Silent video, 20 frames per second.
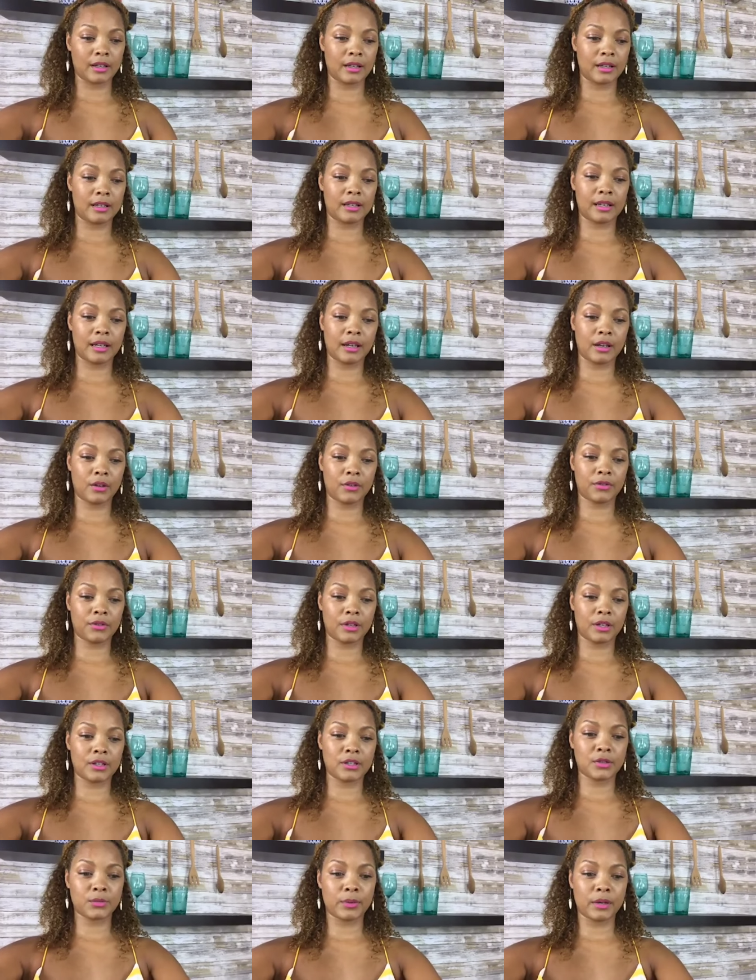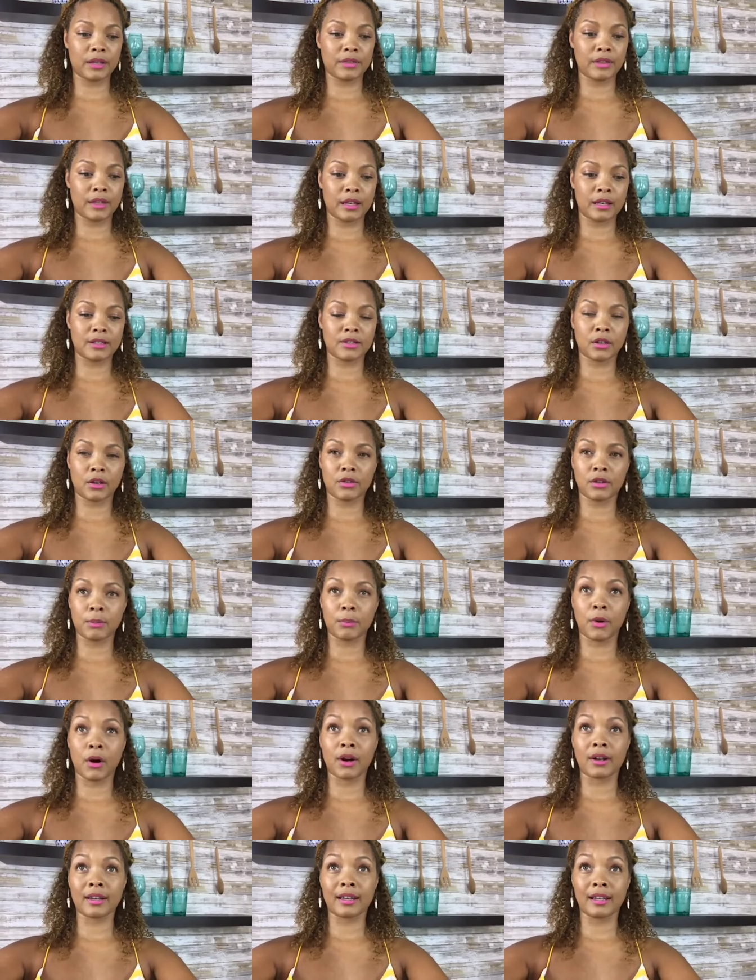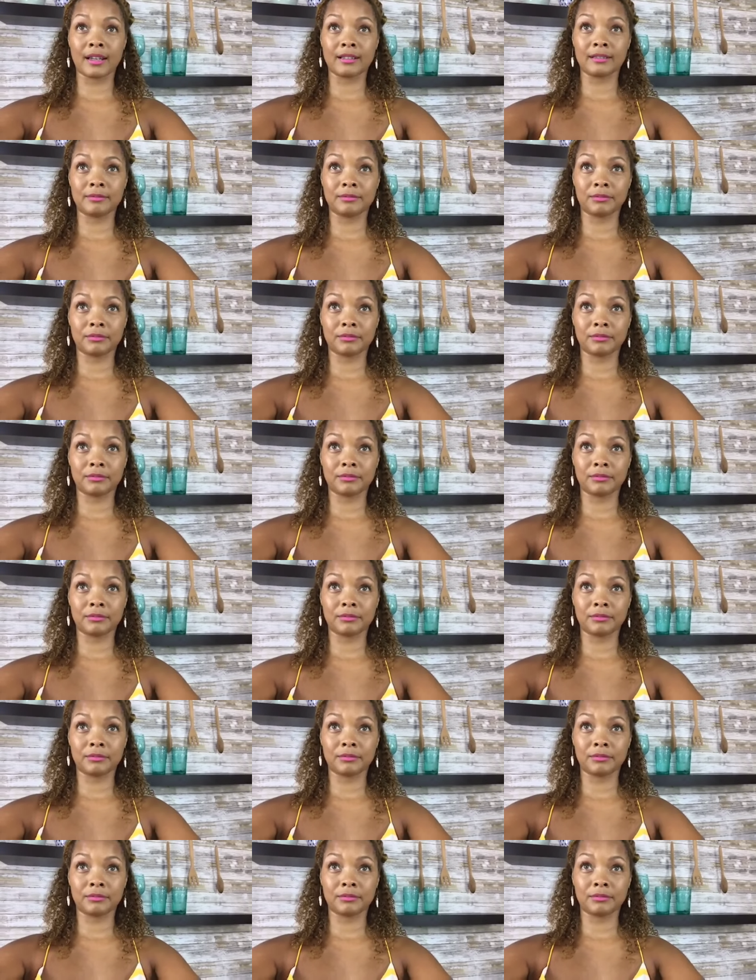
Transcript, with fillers: unhealthy sweet things on the market.